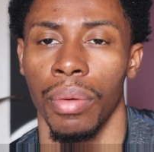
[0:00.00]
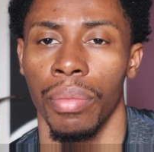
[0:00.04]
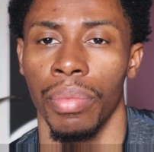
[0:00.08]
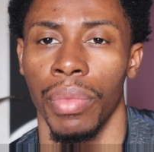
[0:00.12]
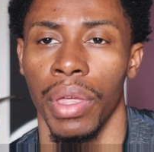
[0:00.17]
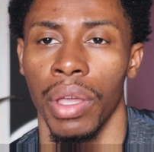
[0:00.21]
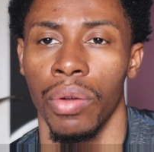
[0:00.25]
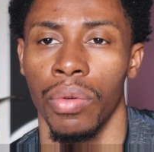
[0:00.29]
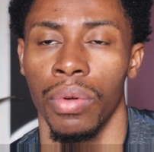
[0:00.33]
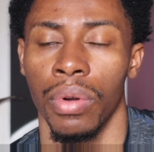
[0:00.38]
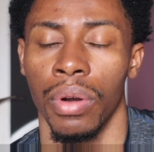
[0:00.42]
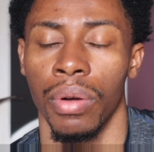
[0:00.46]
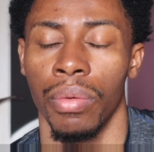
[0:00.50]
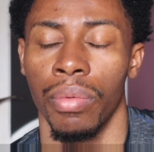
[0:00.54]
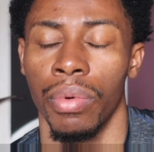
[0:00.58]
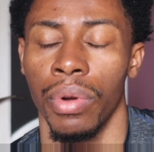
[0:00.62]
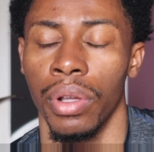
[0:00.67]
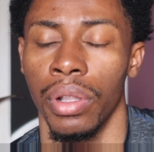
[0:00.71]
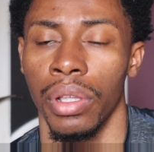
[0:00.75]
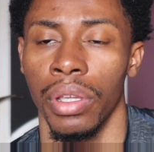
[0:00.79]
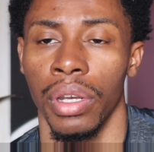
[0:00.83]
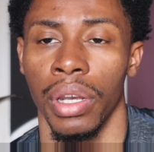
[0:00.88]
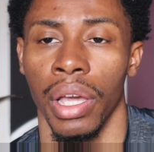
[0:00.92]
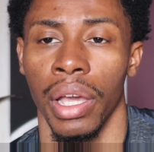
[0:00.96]
They were
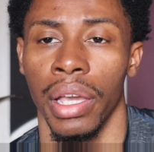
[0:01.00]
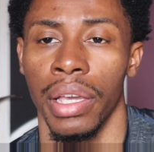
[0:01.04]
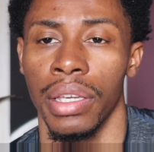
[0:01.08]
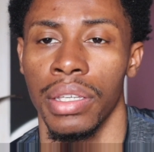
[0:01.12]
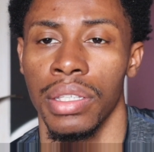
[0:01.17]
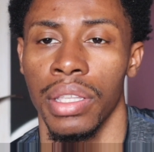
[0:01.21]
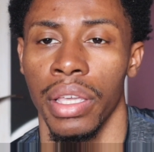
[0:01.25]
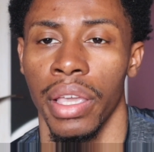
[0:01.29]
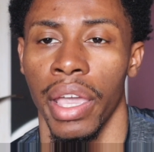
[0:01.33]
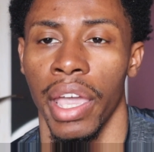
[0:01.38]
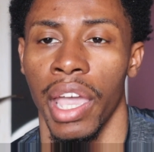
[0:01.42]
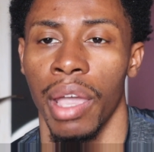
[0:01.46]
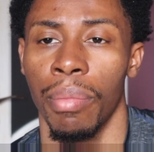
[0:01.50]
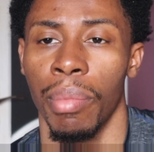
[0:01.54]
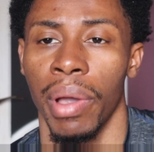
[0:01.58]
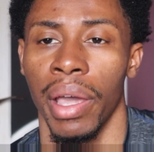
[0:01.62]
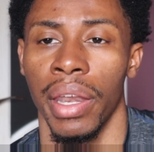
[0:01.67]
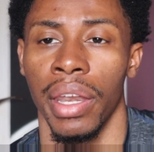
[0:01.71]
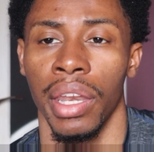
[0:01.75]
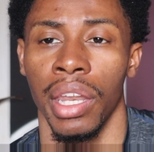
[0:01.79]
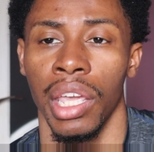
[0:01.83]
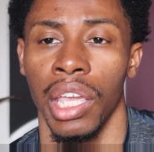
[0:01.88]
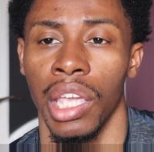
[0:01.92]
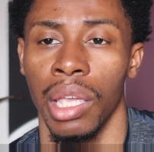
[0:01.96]
really nice. They had
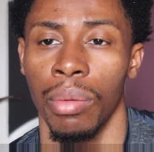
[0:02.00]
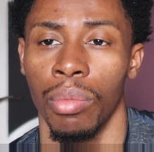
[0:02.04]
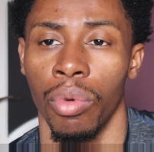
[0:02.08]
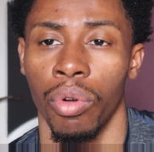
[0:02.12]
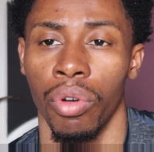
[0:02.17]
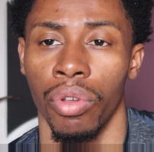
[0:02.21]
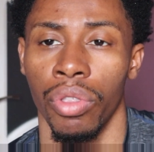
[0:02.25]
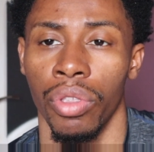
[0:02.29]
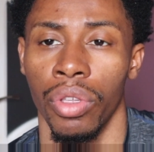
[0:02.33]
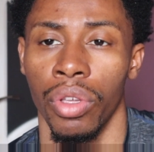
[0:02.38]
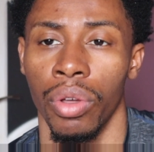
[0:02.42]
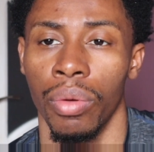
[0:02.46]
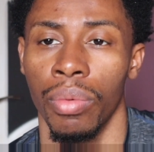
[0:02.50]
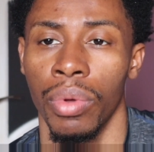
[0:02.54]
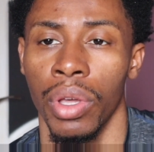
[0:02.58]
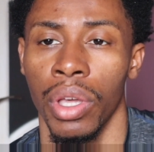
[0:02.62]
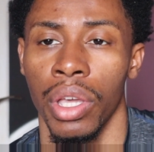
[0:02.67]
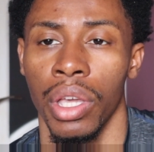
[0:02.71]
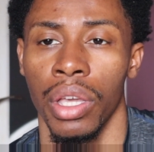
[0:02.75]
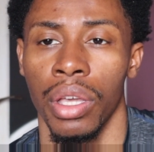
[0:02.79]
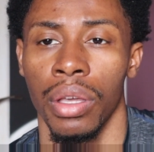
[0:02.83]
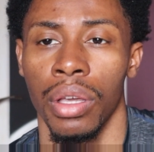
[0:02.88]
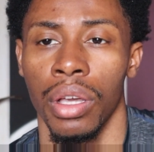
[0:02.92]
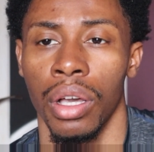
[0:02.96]
my name on them.
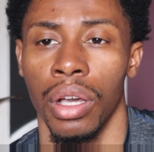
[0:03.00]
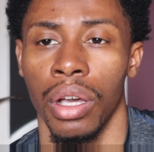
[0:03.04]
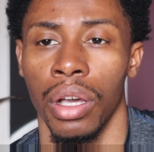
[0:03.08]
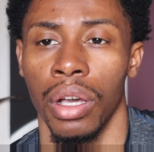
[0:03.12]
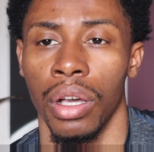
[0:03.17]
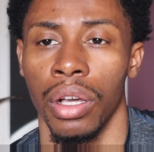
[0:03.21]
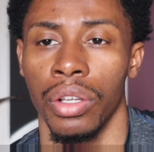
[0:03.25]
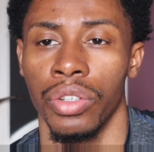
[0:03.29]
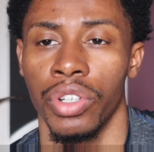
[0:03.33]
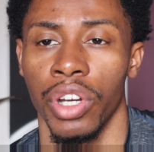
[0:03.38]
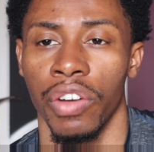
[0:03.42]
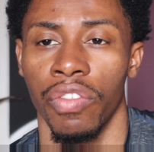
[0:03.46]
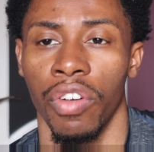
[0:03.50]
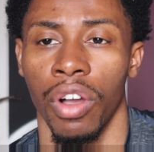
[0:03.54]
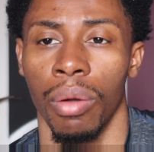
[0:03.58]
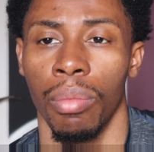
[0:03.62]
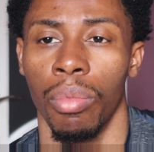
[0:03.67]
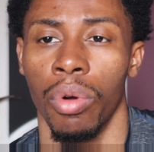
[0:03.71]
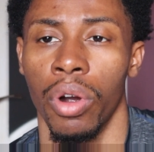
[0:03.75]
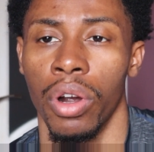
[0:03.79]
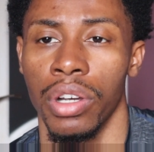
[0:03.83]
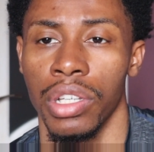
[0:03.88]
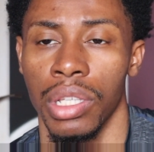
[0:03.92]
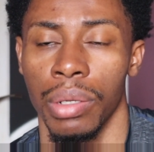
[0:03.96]

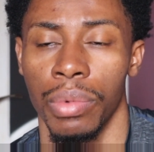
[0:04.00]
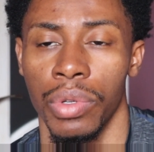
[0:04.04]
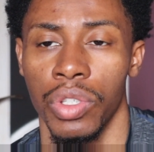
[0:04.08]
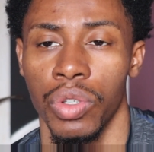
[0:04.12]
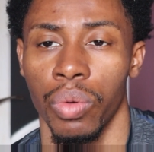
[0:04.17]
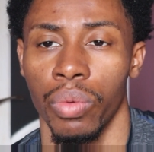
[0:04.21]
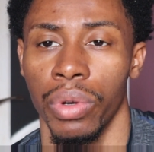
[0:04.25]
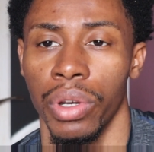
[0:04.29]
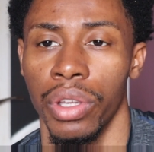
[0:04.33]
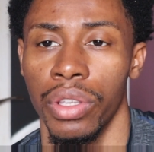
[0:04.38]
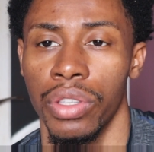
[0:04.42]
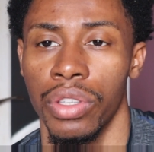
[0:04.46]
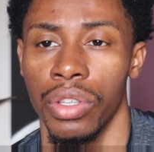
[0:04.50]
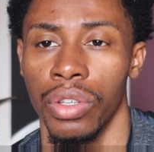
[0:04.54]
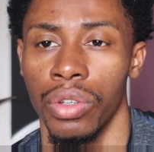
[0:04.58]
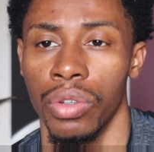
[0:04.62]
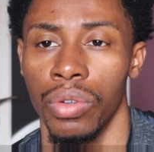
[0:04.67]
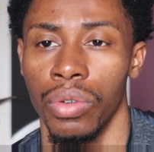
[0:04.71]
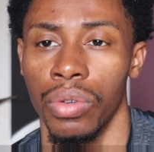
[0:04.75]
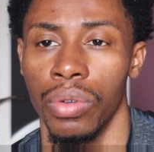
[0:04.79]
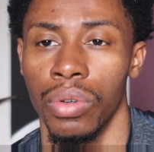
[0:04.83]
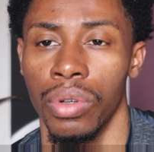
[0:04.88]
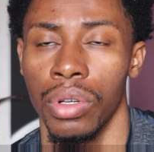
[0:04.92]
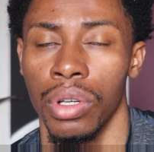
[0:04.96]
Trayvon Barnes, number
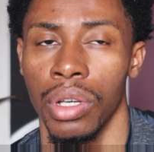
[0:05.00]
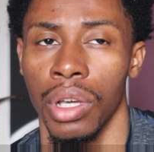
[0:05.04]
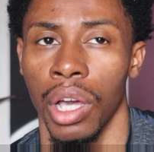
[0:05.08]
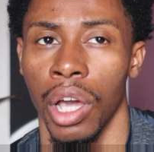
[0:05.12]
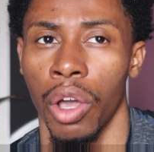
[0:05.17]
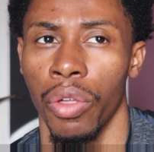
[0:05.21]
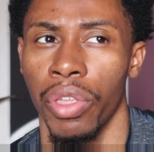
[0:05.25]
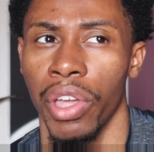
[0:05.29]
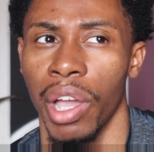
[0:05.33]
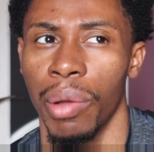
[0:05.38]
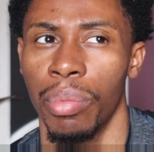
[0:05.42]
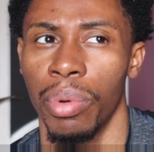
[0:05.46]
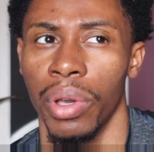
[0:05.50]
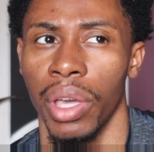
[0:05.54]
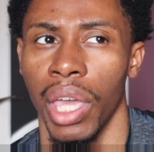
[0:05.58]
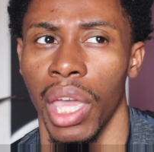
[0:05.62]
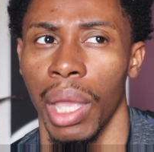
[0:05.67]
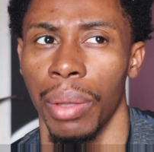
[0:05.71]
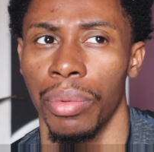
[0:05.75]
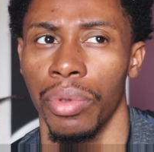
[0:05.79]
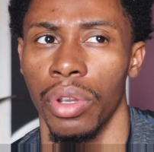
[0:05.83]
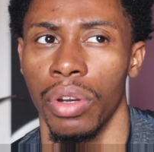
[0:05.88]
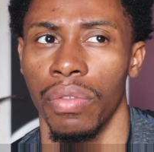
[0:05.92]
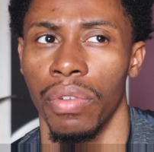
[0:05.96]
22. I don't think I put
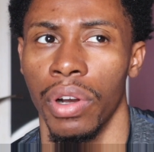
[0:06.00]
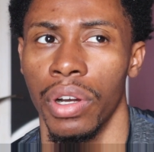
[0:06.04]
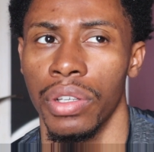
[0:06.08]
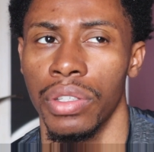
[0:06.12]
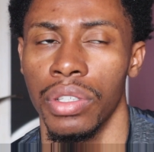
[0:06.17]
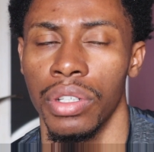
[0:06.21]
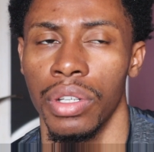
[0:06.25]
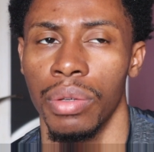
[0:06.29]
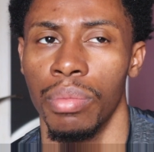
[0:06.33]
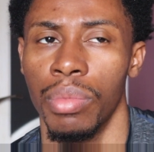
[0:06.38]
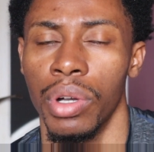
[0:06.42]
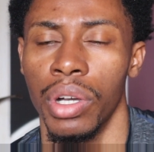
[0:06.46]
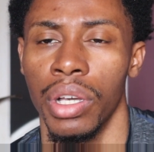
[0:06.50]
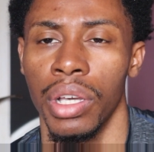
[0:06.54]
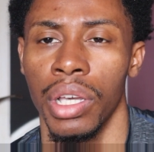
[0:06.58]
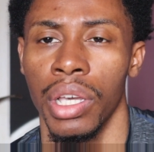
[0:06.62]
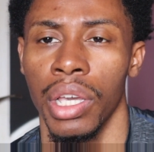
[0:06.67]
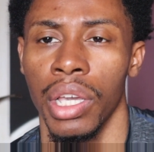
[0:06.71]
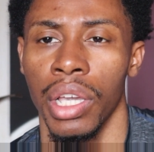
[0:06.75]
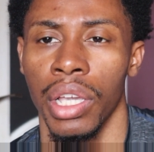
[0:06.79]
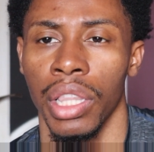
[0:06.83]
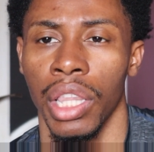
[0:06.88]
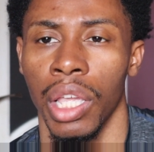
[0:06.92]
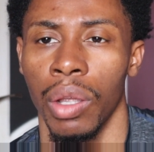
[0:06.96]
Hampton University, but
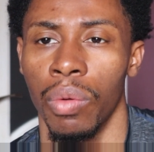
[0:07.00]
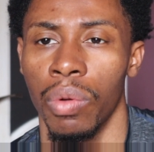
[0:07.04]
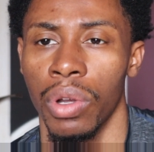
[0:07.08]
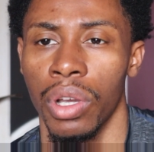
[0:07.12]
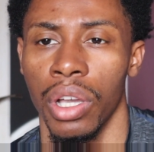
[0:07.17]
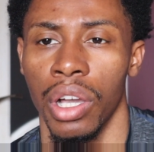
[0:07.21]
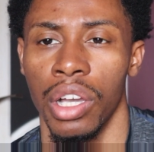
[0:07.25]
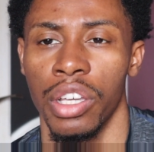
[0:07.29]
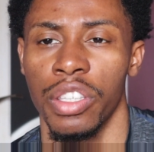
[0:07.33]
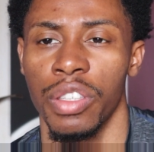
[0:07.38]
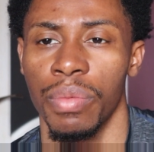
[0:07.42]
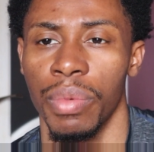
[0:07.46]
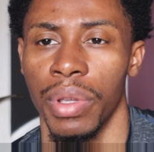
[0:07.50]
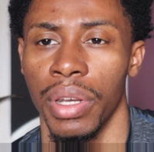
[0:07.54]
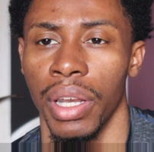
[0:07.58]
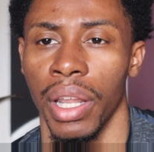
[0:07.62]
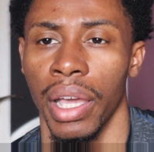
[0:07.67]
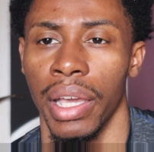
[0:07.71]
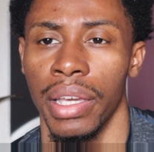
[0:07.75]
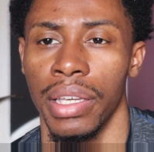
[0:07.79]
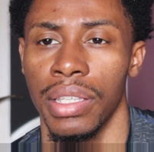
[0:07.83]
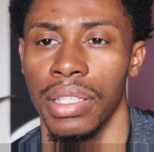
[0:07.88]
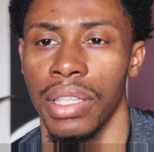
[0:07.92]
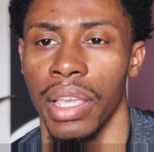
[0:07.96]
they were custom and
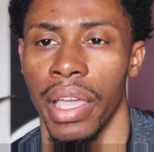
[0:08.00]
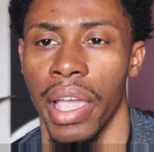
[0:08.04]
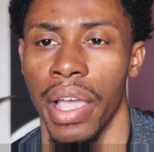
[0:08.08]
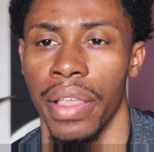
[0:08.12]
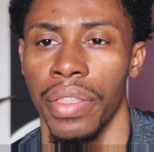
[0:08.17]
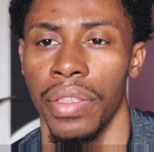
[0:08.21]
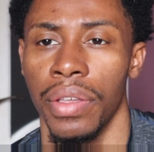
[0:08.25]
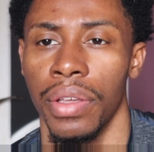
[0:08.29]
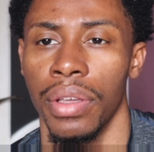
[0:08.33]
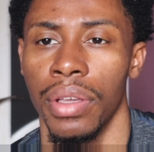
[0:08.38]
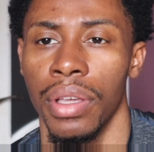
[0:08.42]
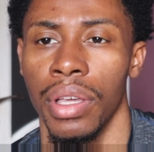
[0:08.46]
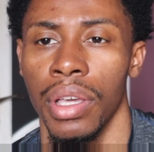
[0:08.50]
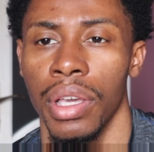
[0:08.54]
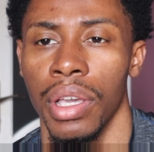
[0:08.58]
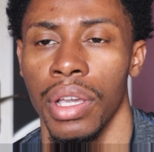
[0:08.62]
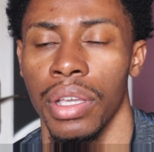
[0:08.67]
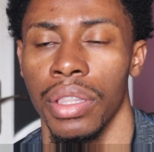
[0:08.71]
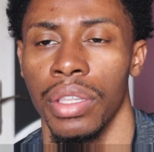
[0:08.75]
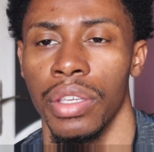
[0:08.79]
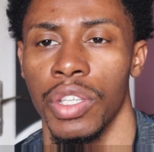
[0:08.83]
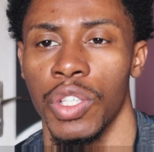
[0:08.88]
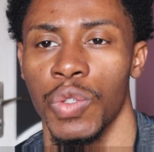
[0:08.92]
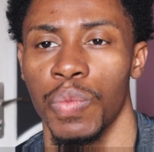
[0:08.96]
nice. They had the
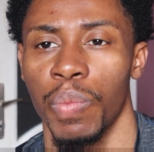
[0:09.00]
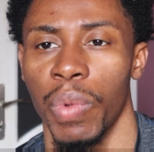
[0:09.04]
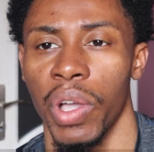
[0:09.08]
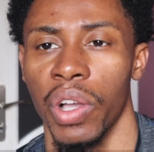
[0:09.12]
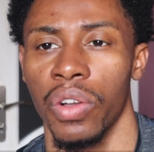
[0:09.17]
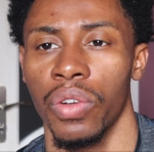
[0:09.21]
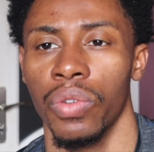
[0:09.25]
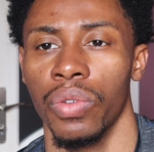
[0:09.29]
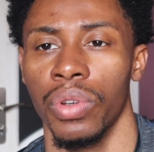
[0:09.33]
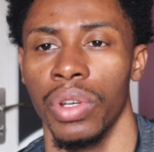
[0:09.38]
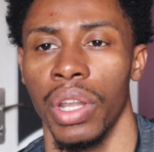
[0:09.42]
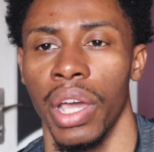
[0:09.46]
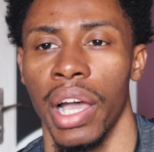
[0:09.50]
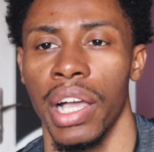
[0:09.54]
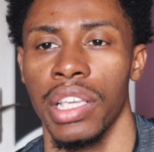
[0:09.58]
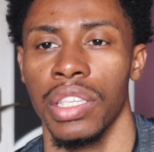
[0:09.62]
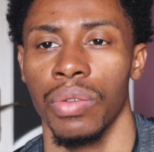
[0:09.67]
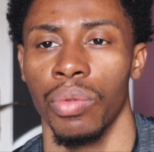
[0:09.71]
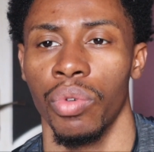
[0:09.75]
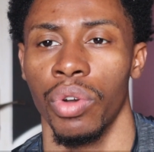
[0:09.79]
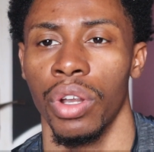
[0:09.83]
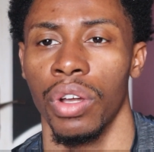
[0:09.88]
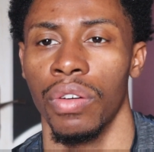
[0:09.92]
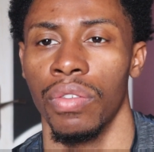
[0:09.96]
speckled
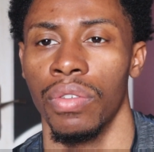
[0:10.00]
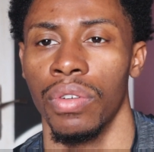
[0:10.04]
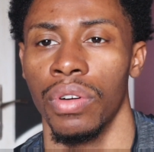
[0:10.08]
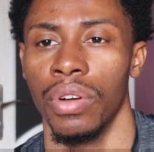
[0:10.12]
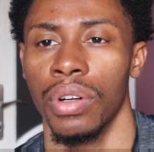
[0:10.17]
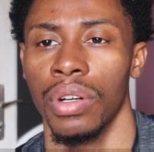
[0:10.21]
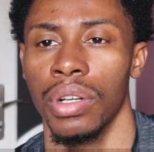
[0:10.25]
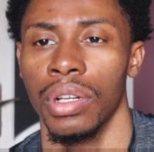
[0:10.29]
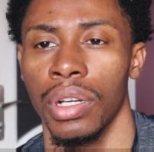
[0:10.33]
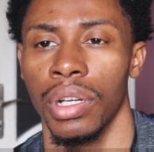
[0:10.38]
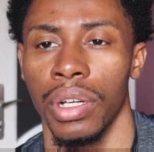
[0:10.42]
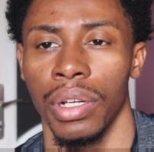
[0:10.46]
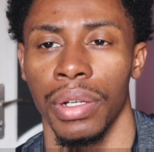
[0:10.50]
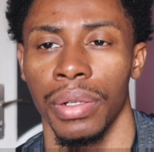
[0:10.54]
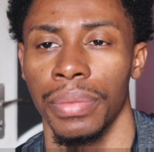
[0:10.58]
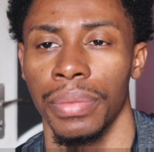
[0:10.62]
dots or whatever.